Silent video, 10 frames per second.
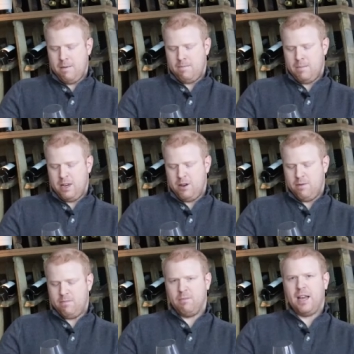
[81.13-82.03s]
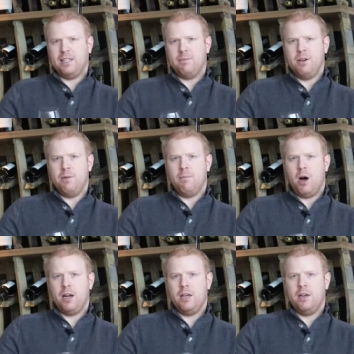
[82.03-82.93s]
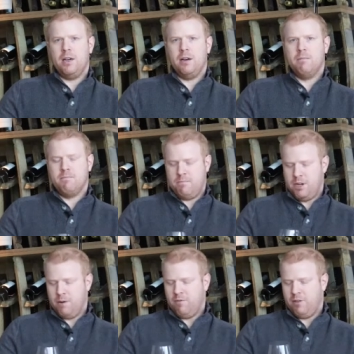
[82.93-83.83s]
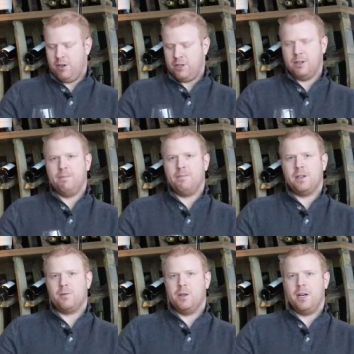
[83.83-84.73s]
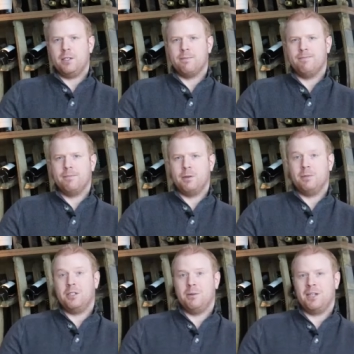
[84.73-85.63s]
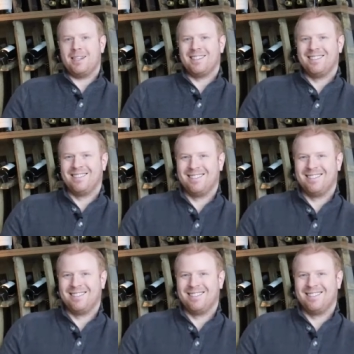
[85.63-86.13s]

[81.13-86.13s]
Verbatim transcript: medium, light to medium bodied and a medium finish and a, uh, that's really nice. So let's see what's next.